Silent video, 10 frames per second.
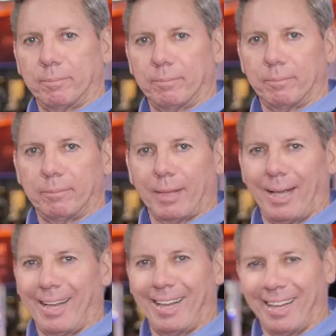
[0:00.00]

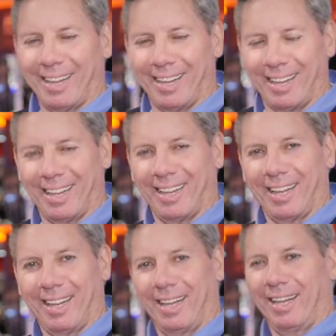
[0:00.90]

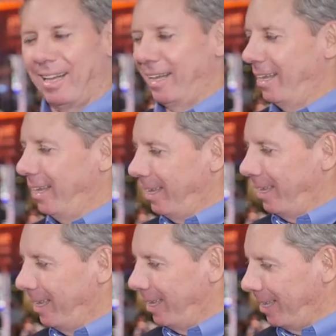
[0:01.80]

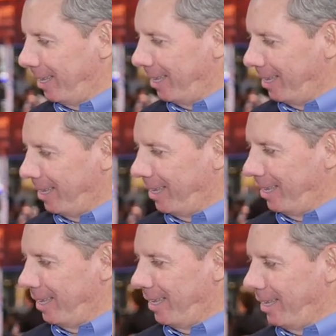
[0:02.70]

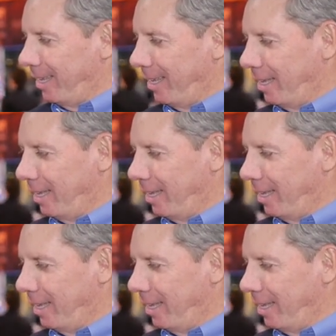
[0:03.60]
[no speech]